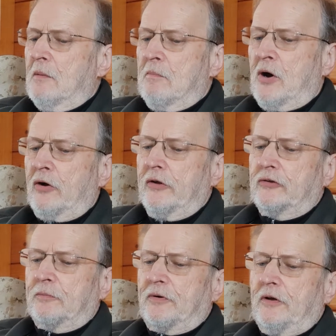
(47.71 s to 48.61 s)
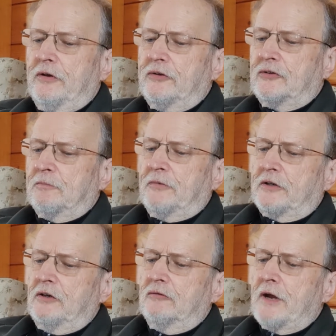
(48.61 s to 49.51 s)
Mara is surprised
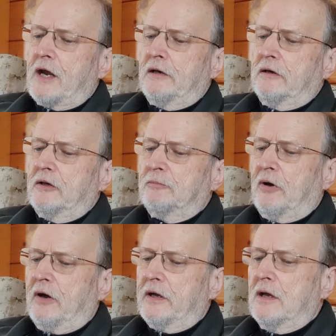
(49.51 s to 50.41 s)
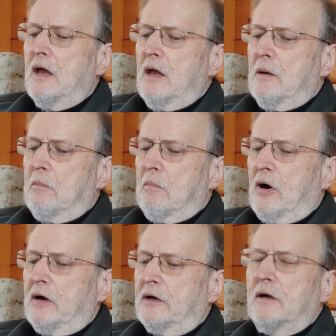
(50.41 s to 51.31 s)
that he is recognized by
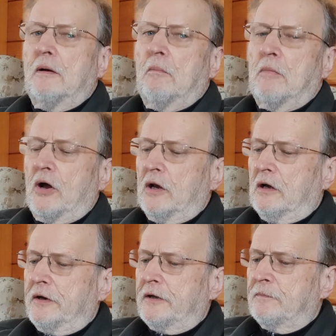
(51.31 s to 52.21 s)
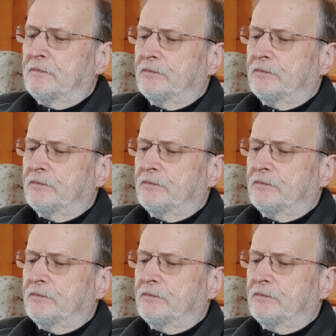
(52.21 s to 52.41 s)
Maha Moggallana,